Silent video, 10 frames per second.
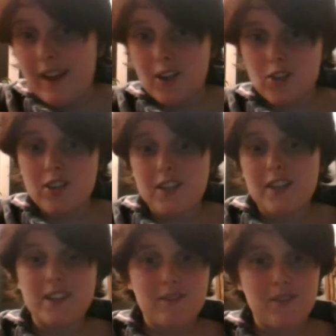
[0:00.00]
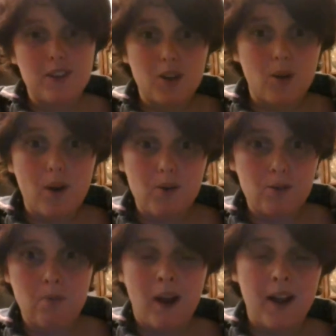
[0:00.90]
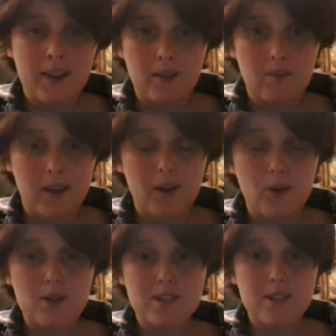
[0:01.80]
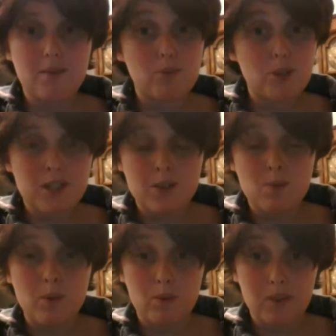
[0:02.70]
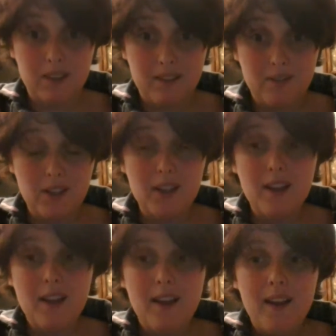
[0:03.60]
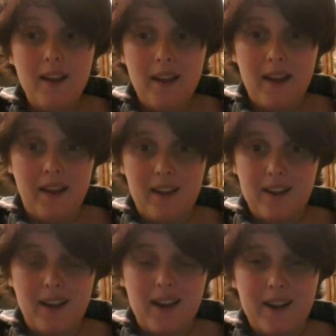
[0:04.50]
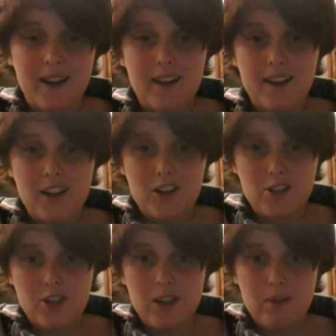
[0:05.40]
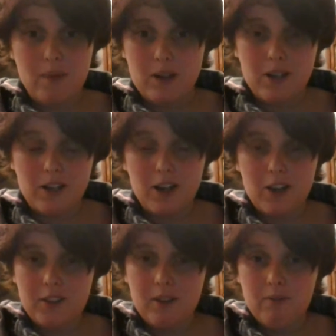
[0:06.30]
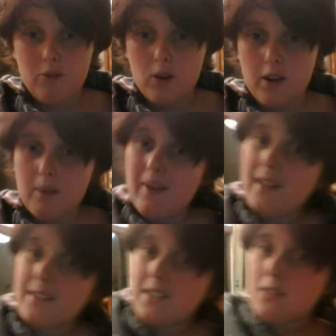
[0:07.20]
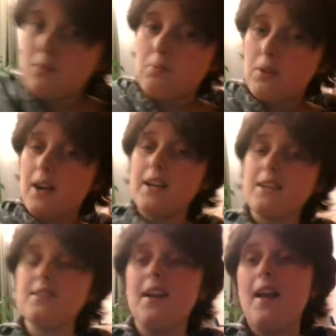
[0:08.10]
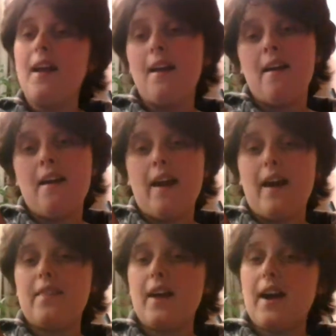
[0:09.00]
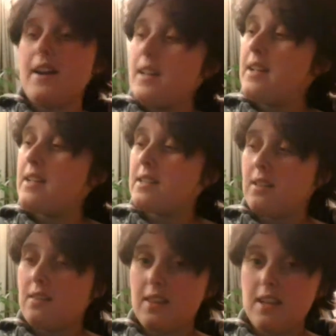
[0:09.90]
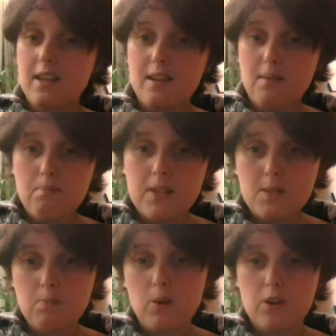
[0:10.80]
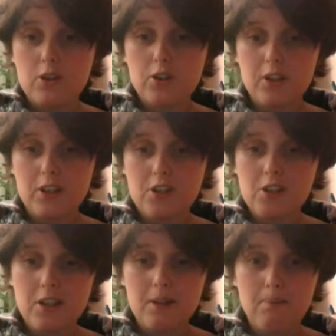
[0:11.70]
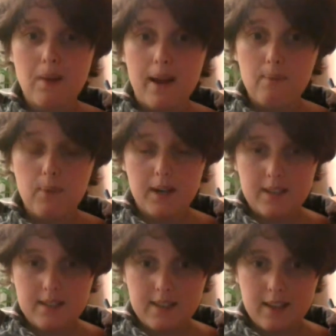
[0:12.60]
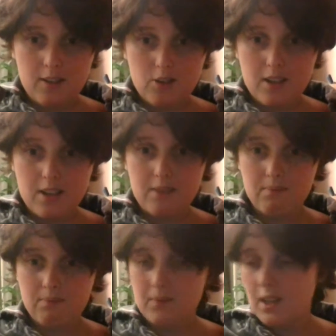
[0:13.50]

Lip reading: he actually didn't even know I was buying them. I noticed them just as we were leaving, and I kind of ushered him out and got them for him as a surprise. And that is the Mistborn trilogy by Brandon Sanderson.